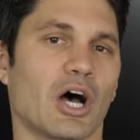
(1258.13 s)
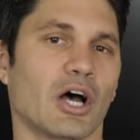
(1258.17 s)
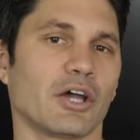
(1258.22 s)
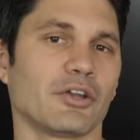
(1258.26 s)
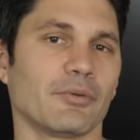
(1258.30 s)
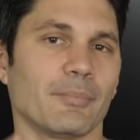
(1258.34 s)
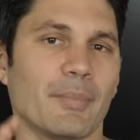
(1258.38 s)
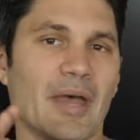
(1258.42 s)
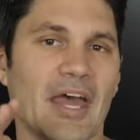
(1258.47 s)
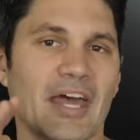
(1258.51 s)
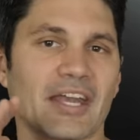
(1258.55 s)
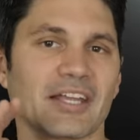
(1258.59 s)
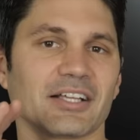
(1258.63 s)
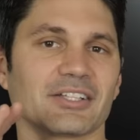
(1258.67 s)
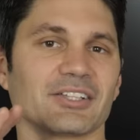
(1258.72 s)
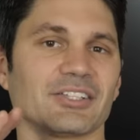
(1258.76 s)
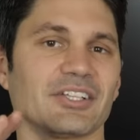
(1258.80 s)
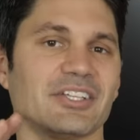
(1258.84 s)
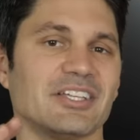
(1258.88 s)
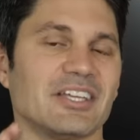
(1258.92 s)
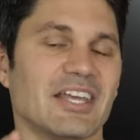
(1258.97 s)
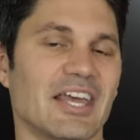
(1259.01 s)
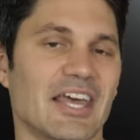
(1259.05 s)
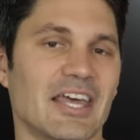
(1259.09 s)

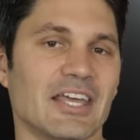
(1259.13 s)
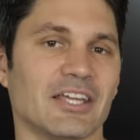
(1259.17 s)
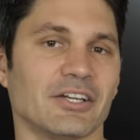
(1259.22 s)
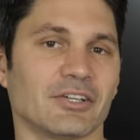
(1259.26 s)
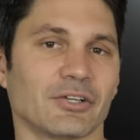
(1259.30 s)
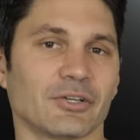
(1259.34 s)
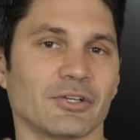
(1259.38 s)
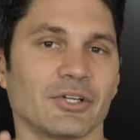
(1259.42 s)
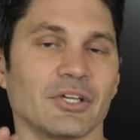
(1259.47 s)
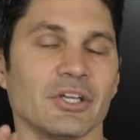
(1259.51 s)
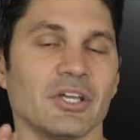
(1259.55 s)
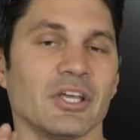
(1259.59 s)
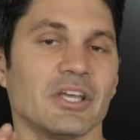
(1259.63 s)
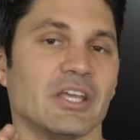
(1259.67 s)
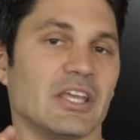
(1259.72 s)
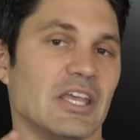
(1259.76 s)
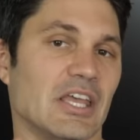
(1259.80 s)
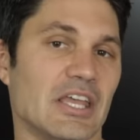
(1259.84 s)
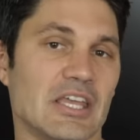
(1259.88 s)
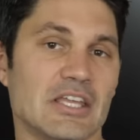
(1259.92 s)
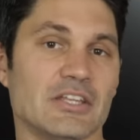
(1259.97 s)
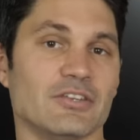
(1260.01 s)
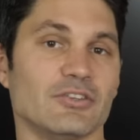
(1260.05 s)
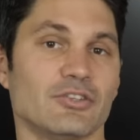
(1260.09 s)
automatically entered
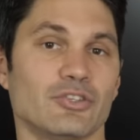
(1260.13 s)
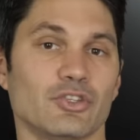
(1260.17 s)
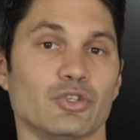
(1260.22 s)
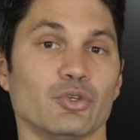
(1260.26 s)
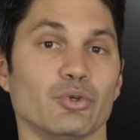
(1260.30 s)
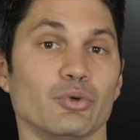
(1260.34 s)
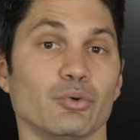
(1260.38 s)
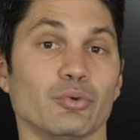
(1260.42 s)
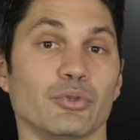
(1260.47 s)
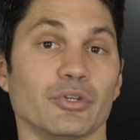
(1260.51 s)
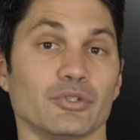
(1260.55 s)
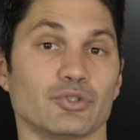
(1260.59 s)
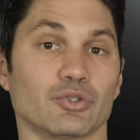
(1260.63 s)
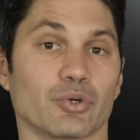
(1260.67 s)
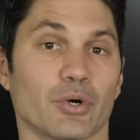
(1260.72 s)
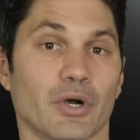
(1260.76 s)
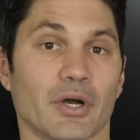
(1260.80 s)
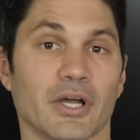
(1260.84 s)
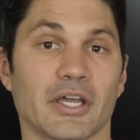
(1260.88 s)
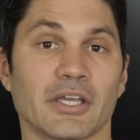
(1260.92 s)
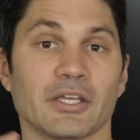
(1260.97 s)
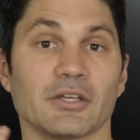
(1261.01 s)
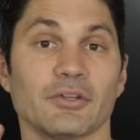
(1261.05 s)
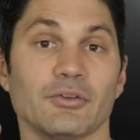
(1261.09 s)
into the
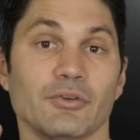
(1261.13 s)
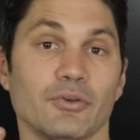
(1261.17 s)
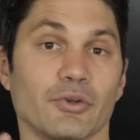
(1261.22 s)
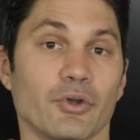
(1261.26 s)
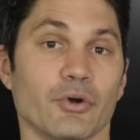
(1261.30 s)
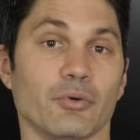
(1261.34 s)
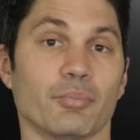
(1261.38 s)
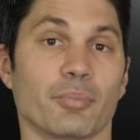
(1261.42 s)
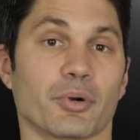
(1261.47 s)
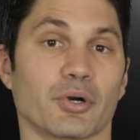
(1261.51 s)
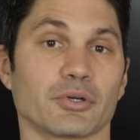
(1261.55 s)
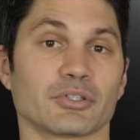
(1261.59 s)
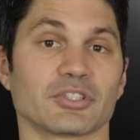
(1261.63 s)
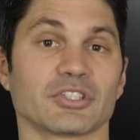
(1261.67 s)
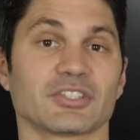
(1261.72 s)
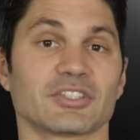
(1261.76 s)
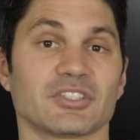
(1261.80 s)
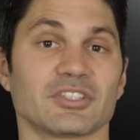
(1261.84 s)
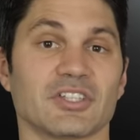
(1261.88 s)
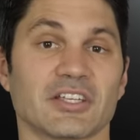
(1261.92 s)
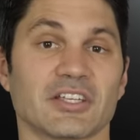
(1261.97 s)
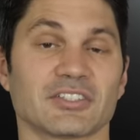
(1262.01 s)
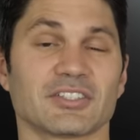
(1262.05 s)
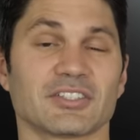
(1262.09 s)
drawing. No
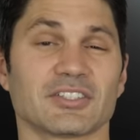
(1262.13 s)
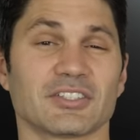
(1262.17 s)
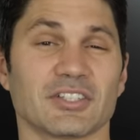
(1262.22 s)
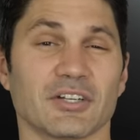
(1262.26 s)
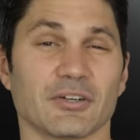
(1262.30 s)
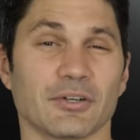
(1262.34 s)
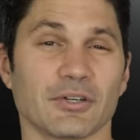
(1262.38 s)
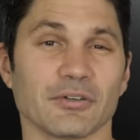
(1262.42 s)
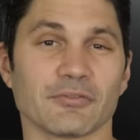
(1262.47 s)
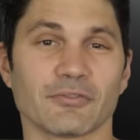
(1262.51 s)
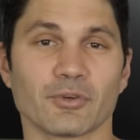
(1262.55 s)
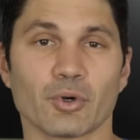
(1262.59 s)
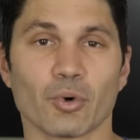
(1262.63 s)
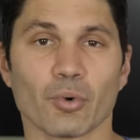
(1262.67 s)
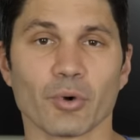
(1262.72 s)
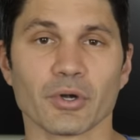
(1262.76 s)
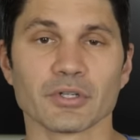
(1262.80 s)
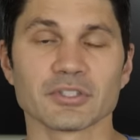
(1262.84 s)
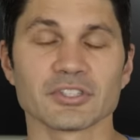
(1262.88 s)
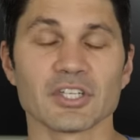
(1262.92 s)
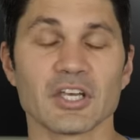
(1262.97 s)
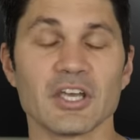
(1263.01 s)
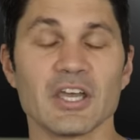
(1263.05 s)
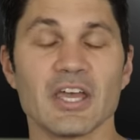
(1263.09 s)
purchase necessary, of
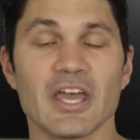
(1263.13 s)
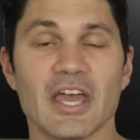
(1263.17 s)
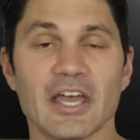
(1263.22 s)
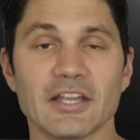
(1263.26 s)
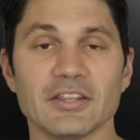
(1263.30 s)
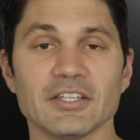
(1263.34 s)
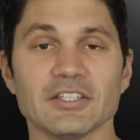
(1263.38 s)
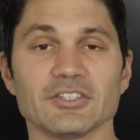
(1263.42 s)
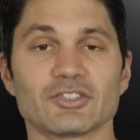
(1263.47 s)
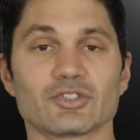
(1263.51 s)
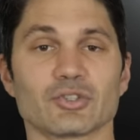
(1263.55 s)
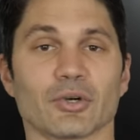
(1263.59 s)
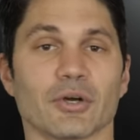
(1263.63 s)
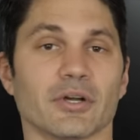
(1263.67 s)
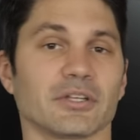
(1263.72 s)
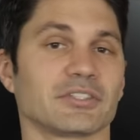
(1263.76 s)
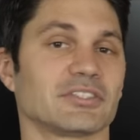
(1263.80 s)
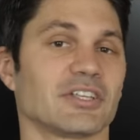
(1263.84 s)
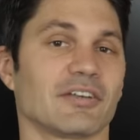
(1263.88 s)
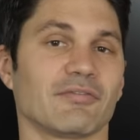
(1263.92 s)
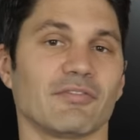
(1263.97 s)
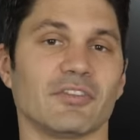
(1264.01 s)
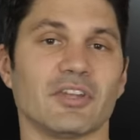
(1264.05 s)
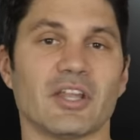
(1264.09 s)
course, and these drawings
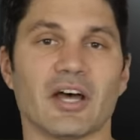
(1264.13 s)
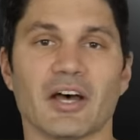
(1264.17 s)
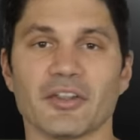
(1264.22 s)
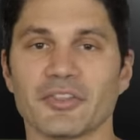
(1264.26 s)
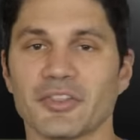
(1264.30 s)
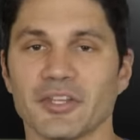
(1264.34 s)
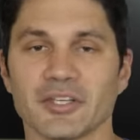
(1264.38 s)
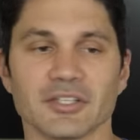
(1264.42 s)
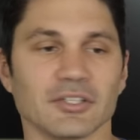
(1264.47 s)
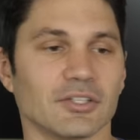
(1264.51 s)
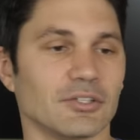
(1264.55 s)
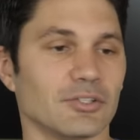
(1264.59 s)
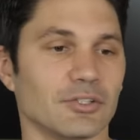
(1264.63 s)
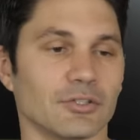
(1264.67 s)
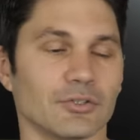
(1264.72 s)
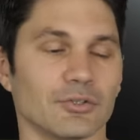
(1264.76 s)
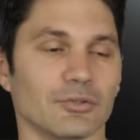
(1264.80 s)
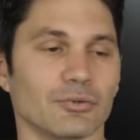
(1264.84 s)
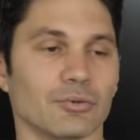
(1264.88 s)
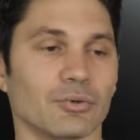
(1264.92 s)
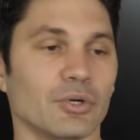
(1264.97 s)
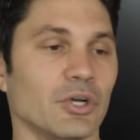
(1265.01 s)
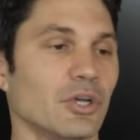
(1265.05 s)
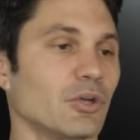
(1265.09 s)
have nothing to
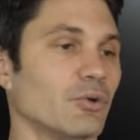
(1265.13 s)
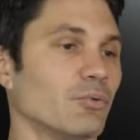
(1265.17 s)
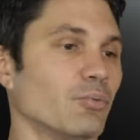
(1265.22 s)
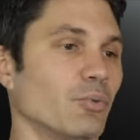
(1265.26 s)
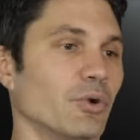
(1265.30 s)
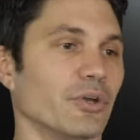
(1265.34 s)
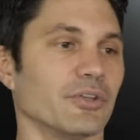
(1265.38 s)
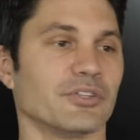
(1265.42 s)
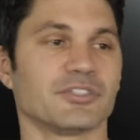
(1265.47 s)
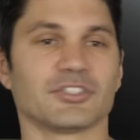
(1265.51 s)
do with